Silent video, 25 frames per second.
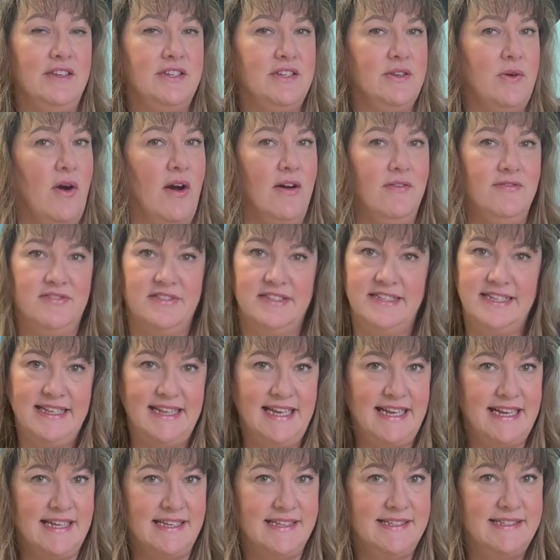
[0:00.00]
So obviously
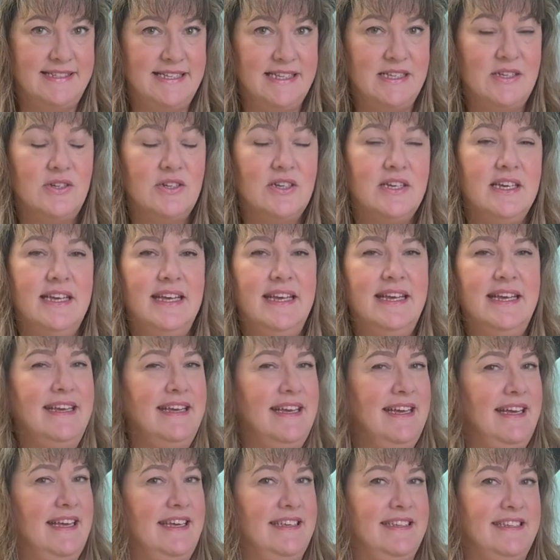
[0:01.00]
like a silk,
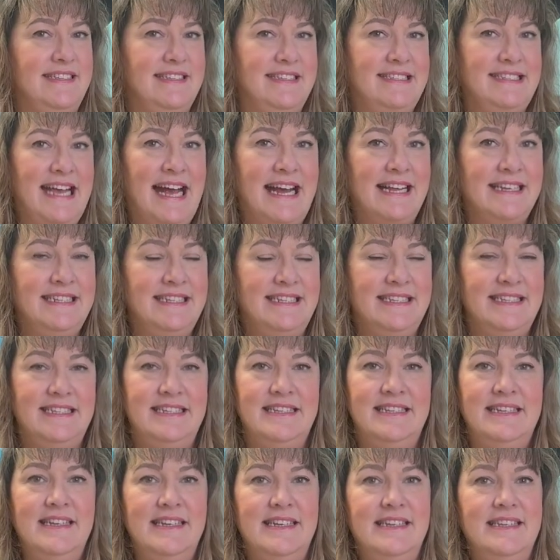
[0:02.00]
a satin,